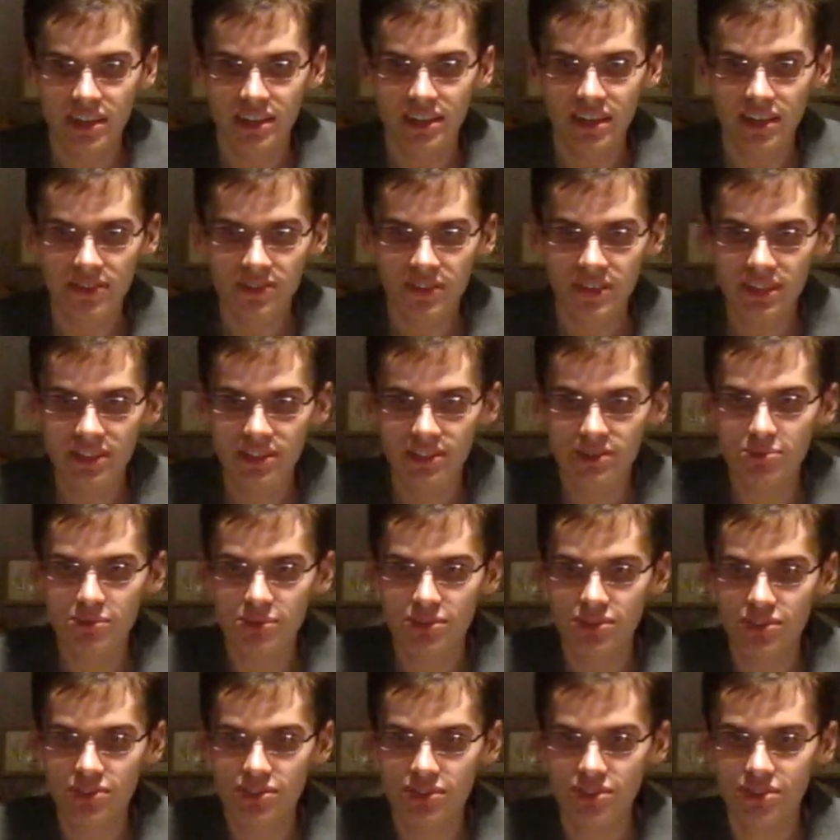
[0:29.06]
Nothing is
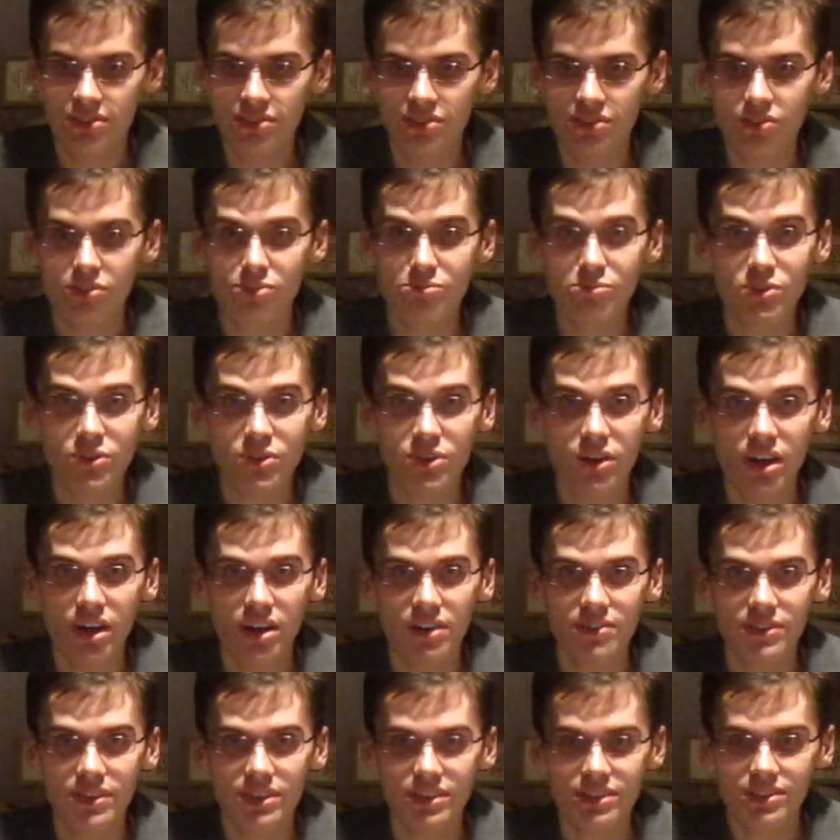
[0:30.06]
more certain or more
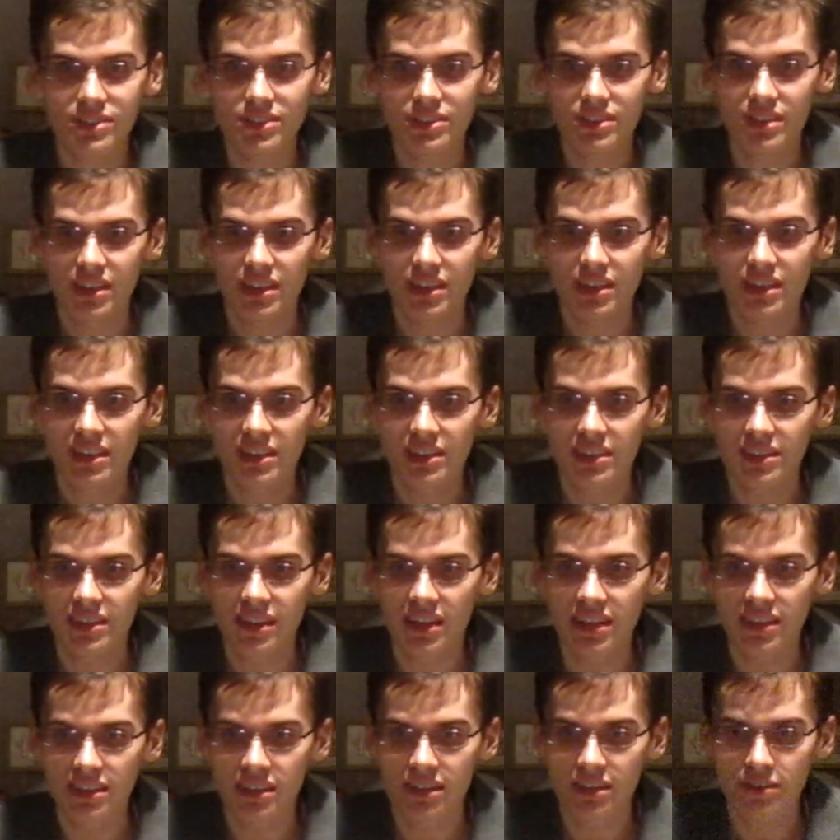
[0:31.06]
obvious
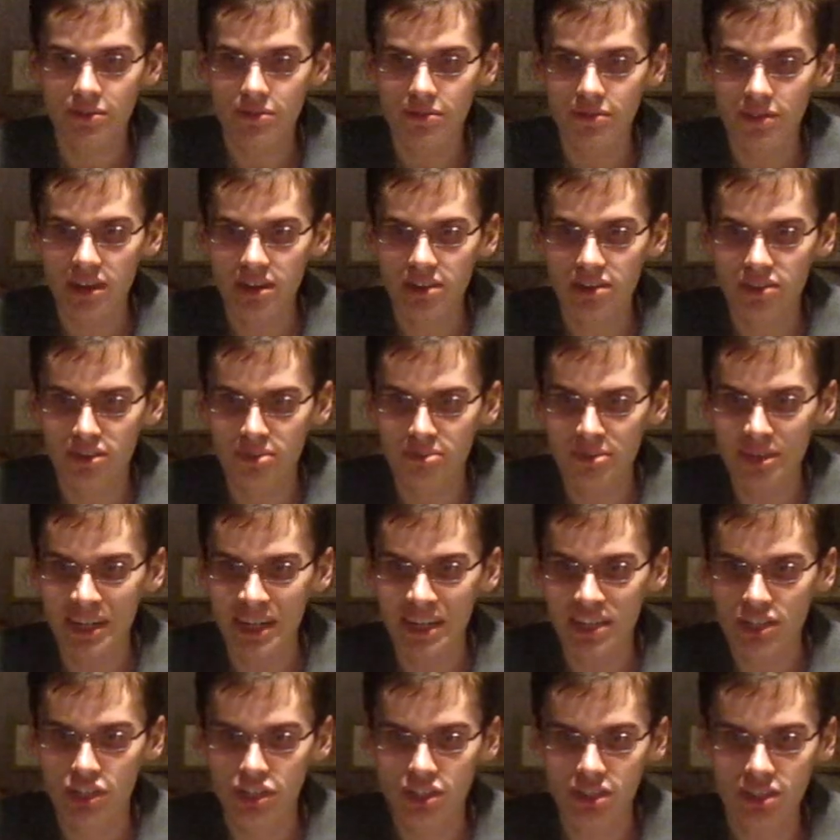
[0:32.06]
than the
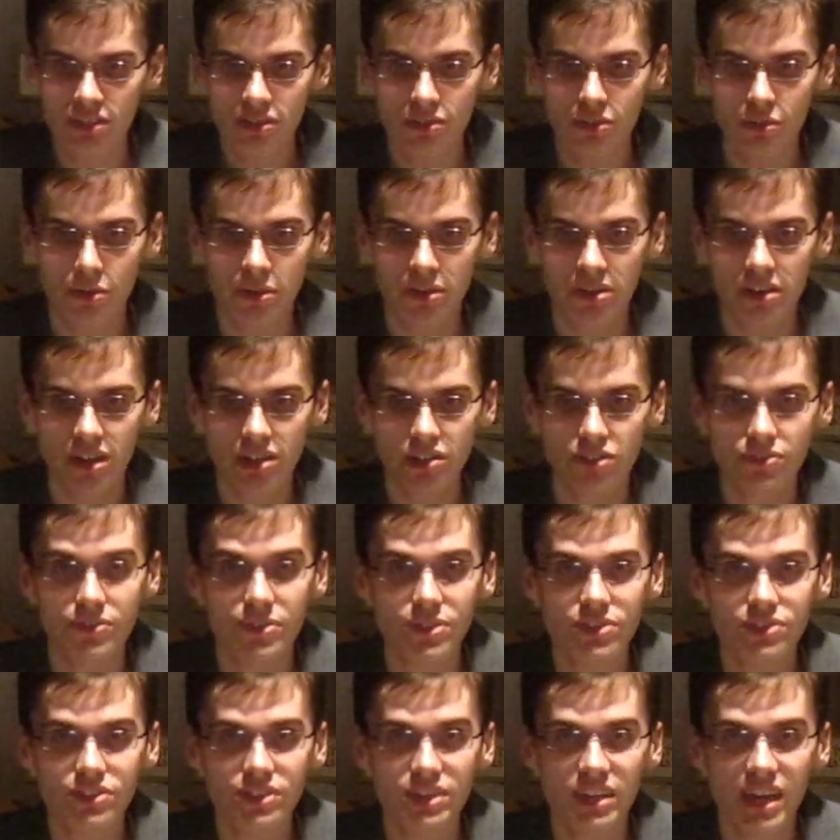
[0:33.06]
recrimination or
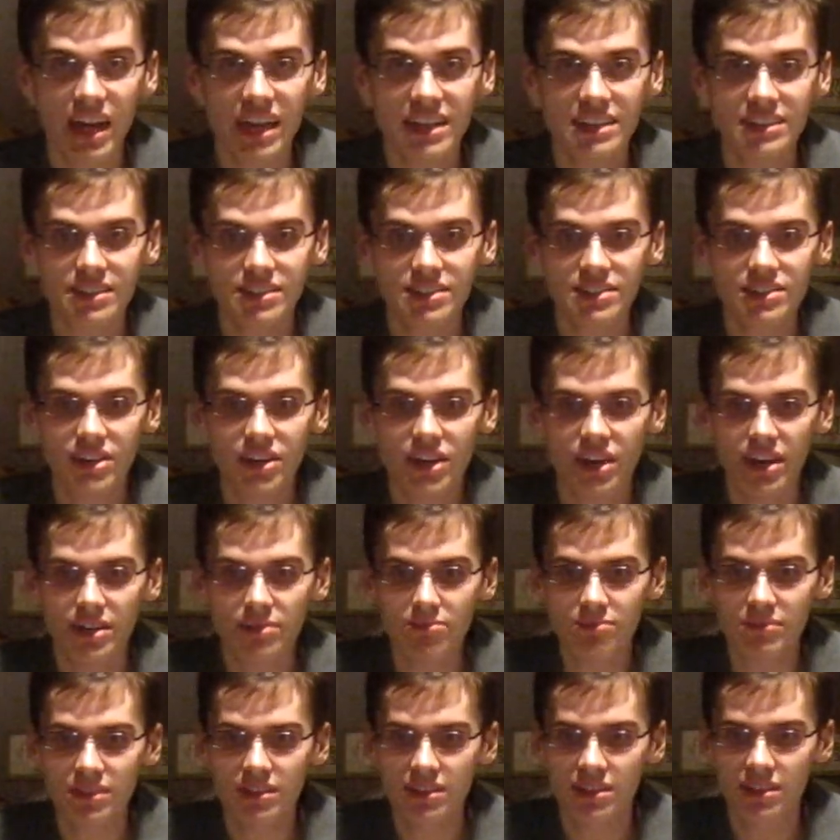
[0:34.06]
controversy at this
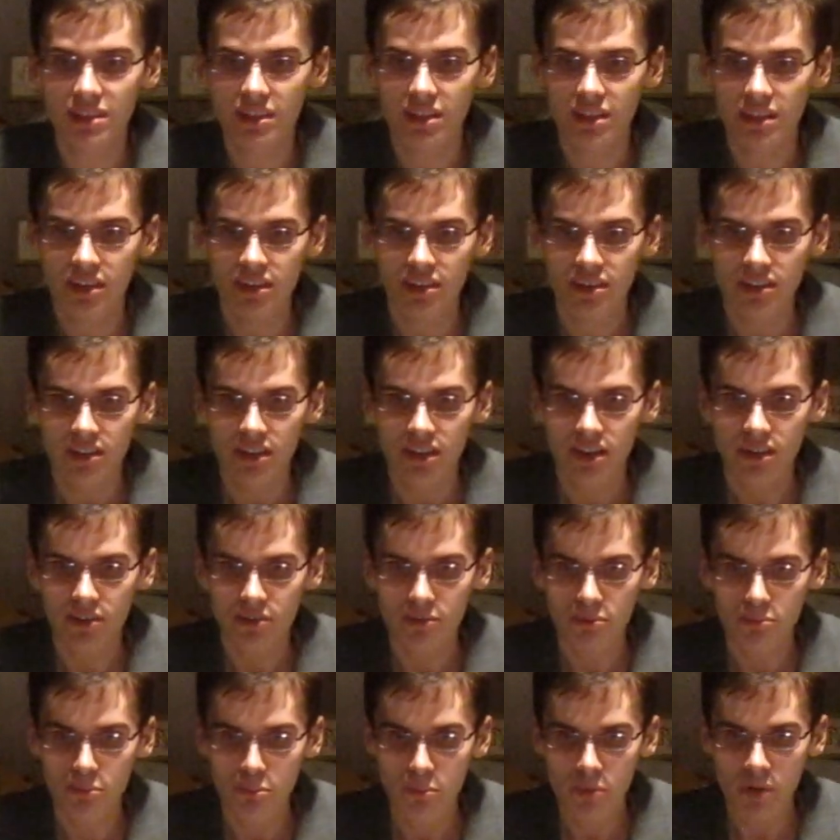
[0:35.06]
time
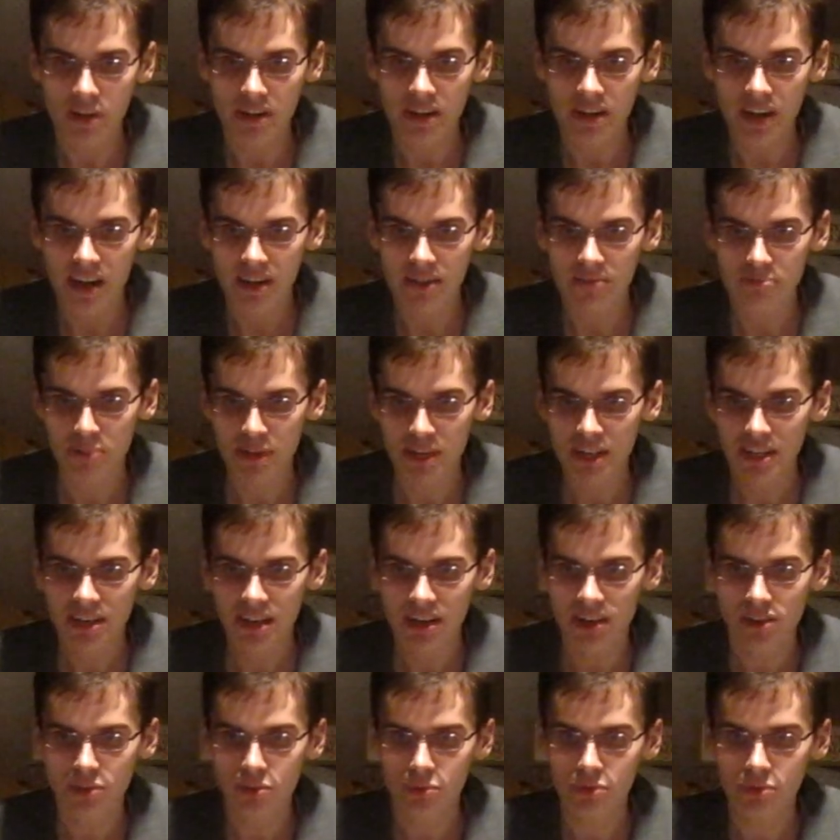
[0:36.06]
would not be
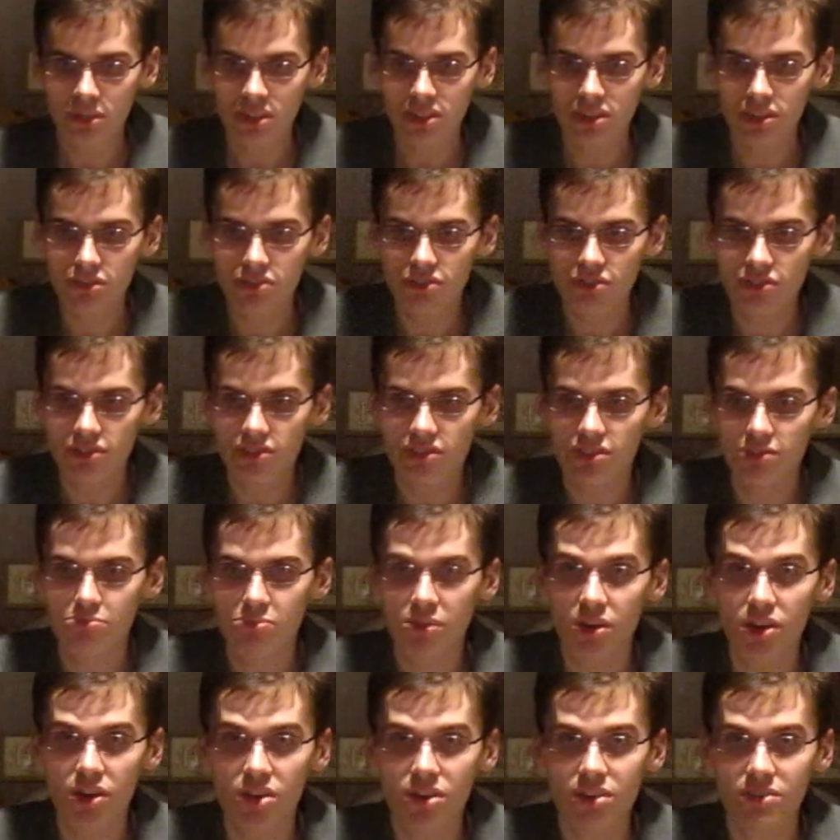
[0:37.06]
not only useless
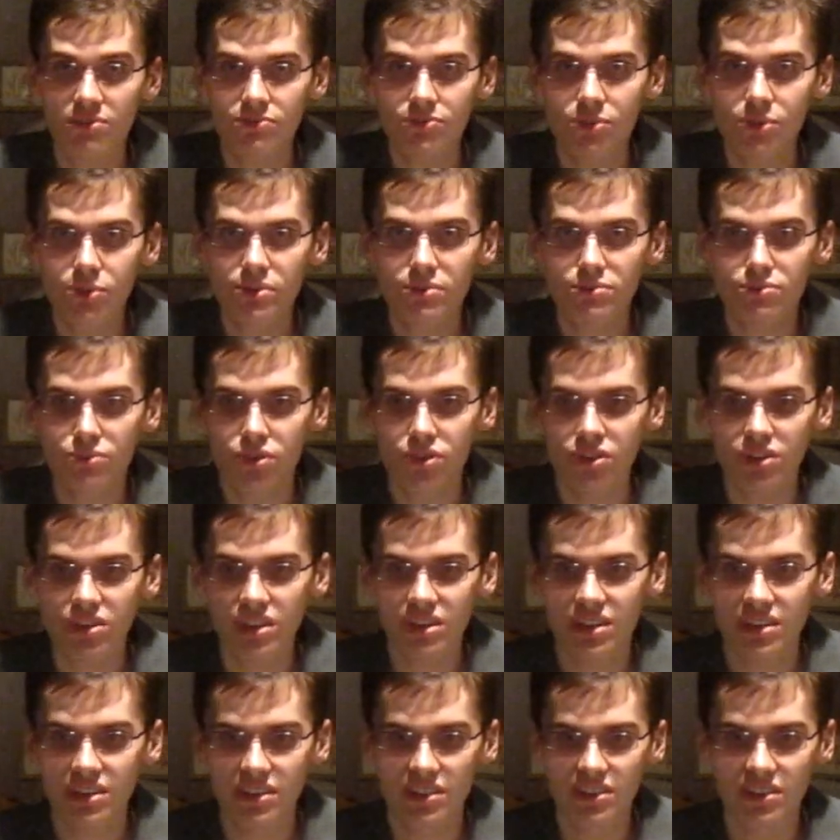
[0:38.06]
but harmful and
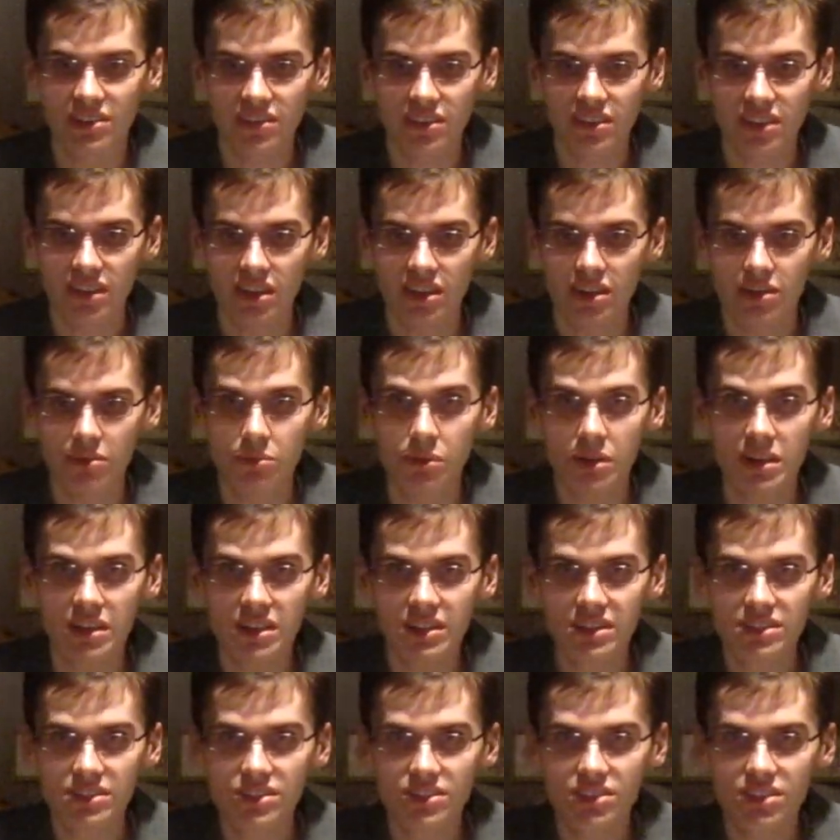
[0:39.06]
wrong.
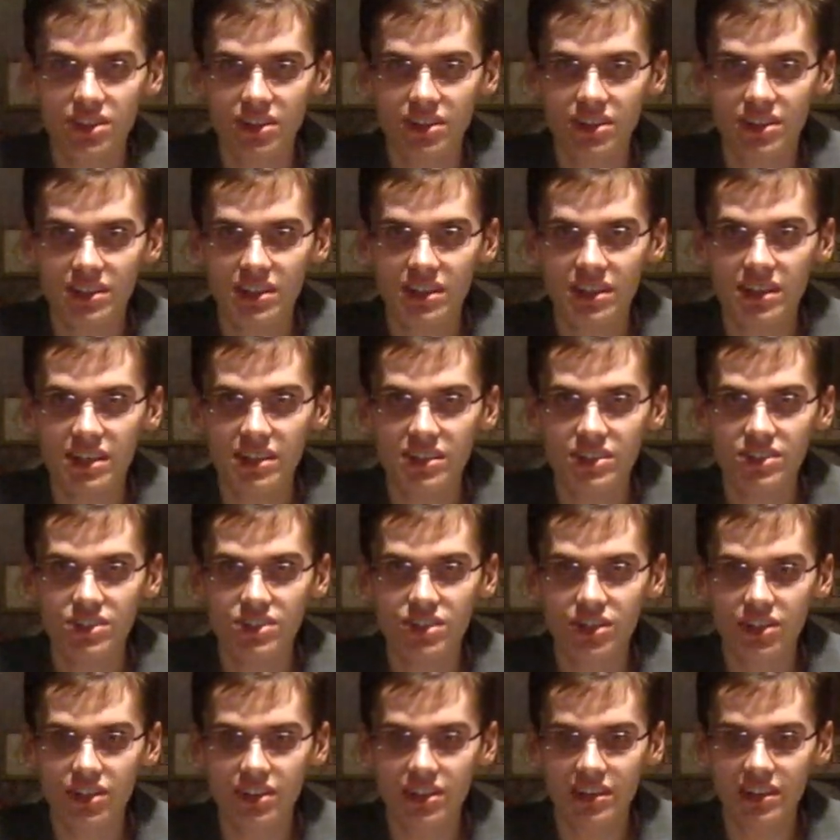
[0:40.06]
What is done is
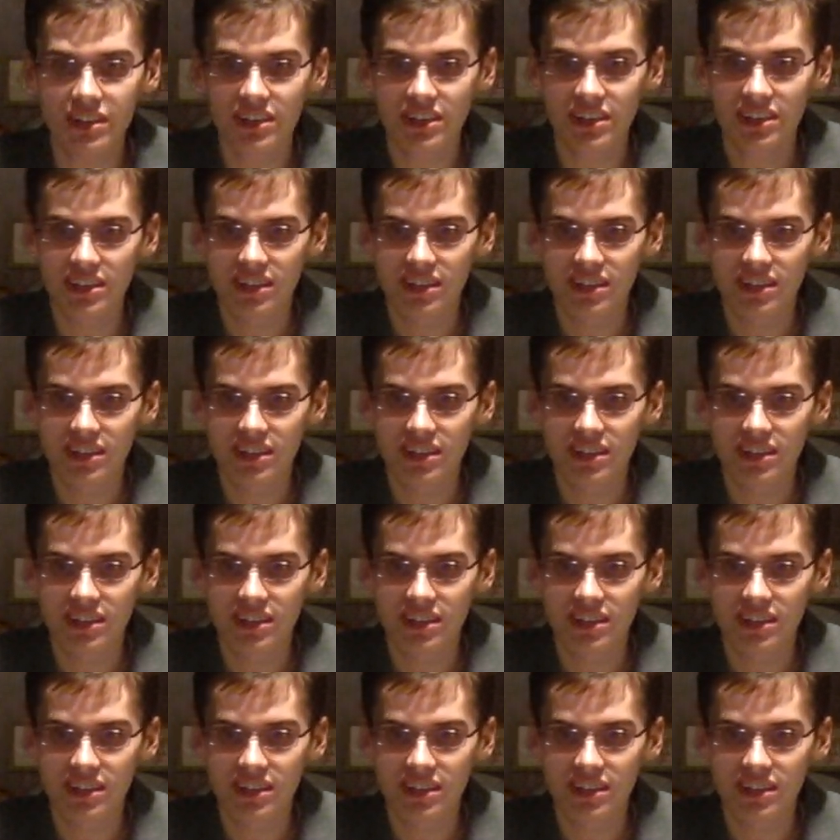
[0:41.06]
done.